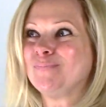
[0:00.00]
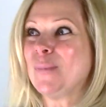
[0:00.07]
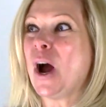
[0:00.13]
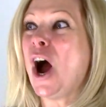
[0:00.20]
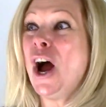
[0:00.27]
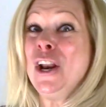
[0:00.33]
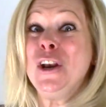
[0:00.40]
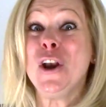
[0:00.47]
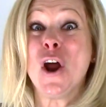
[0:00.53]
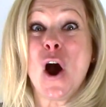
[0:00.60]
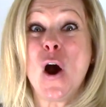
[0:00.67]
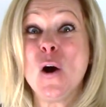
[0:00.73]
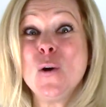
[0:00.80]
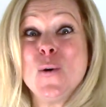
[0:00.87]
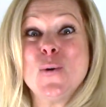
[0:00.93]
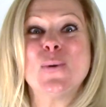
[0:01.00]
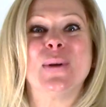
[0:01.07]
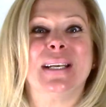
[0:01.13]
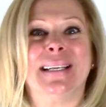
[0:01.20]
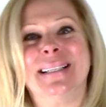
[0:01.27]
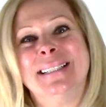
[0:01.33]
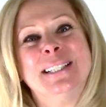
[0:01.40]

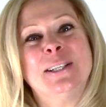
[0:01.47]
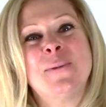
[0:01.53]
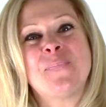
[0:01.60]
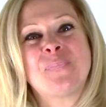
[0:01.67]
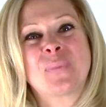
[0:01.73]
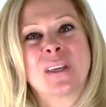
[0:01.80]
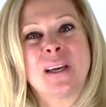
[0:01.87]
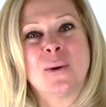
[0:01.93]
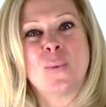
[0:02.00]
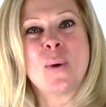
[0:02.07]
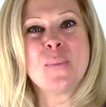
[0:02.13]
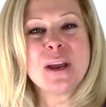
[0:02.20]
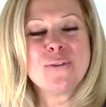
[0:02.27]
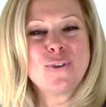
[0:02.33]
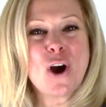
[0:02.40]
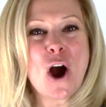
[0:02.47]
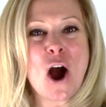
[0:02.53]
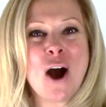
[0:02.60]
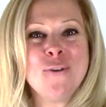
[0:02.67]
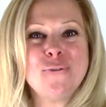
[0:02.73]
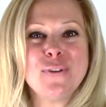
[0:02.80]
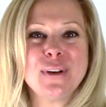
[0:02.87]
unknown. When we have
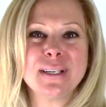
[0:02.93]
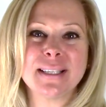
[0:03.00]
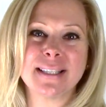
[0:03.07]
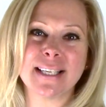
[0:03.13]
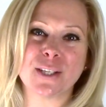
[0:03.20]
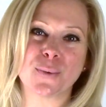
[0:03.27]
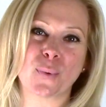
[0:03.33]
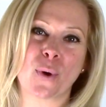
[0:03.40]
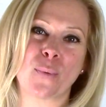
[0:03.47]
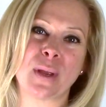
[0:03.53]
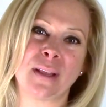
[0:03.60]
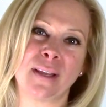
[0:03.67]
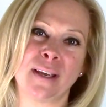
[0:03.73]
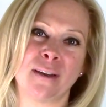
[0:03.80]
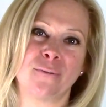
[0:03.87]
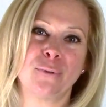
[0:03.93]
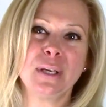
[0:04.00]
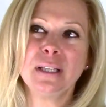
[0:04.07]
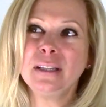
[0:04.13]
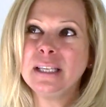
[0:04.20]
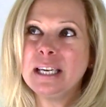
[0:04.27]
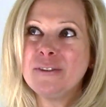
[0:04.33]
confidence, that's where we live. We
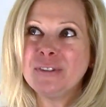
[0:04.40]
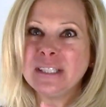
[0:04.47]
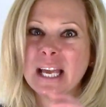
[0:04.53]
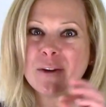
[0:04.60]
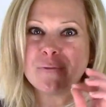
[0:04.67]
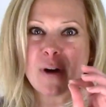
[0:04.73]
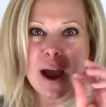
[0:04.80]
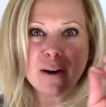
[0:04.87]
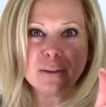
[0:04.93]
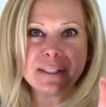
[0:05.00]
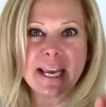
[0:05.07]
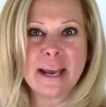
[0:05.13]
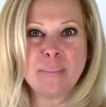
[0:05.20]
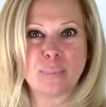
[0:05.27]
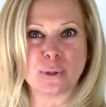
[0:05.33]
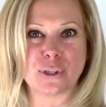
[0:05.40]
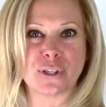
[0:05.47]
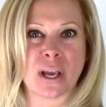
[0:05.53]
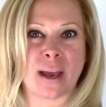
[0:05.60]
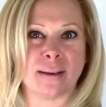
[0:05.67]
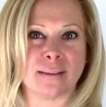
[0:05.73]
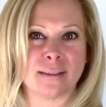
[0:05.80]
live in that final
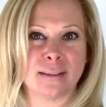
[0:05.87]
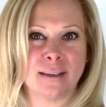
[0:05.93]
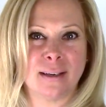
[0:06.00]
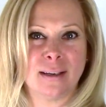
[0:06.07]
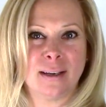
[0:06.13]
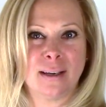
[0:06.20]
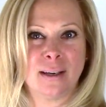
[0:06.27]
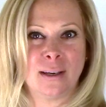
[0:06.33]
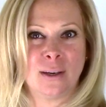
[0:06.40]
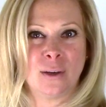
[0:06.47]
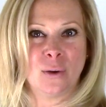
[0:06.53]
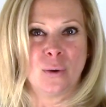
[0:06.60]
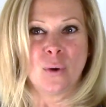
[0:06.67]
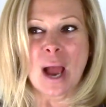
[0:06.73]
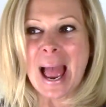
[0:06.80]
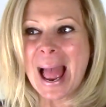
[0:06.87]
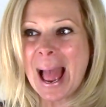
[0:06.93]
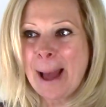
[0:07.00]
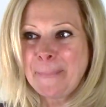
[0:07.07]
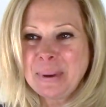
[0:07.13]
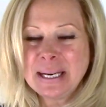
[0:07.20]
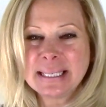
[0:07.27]
10%.
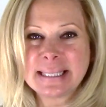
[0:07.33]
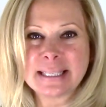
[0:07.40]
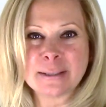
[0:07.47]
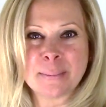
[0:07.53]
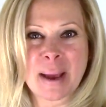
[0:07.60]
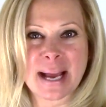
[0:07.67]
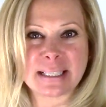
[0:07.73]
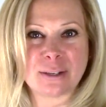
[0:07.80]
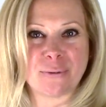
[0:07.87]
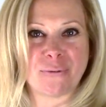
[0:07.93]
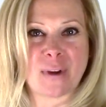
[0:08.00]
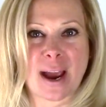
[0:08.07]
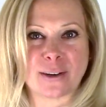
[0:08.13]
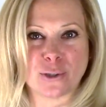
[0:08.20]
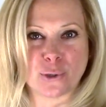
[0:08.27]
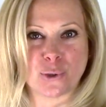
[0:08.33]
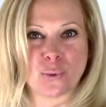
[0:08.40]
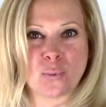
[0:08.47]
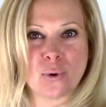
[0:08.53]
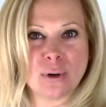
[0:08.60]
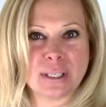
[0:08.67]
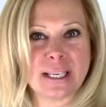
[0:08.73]
Happiness is a massive factor
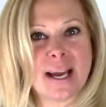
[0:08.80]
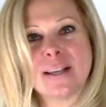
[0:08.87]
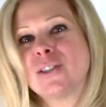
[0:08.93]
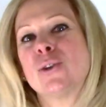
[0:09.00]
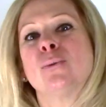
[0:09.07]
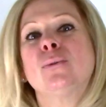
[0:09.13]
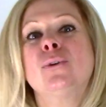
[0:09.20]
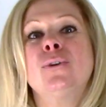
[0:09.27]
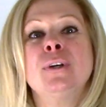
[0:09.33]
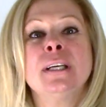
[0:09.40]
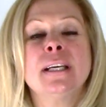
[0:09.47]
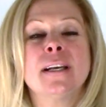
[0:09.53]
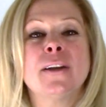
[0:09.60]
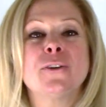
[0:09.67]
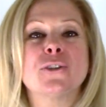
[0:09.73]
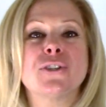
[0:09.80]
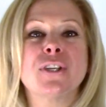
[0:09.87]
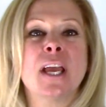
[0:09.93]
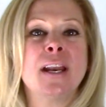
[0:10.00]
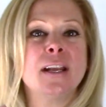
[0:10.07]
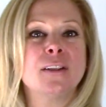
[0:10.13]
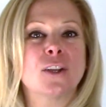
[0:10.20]
towards that. So learning and
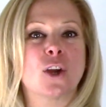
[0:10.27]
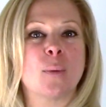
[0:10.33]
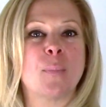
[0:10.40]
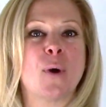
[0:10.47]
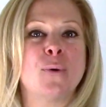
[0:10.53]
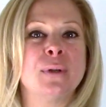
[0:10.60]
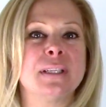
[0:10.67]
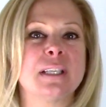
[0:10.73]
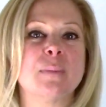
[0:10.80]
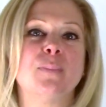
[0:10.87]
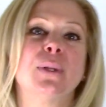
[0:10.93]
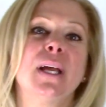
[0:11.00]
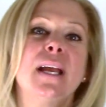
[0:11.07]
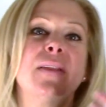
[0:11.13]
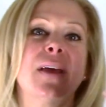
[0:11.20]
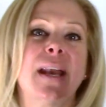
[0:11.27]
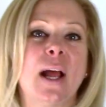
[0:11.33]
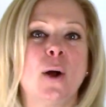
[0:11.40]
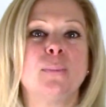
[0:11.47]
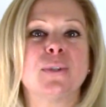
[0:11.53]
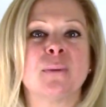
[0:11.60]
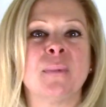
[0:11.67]
understanding the components at play that
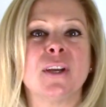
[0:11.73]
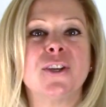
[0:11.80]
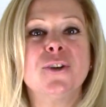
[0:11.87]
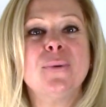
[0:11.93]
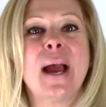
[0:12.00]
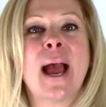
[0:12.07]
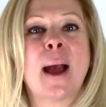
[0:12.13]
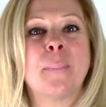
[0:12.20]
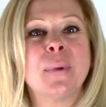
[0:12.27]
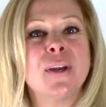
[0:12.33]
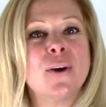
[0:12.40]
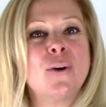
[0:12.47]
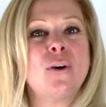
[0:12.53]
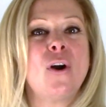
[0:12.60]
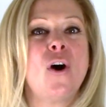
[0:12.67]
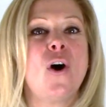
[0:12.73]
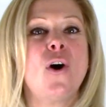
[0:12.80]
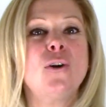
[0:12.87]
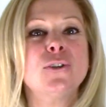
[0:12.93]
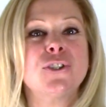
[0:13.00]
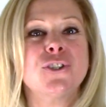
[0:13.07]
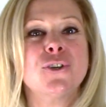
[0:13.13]
help to make you happy are
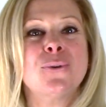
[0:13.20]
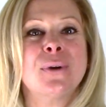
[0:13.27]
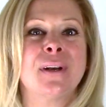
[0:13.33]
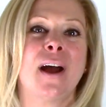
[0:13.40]
also an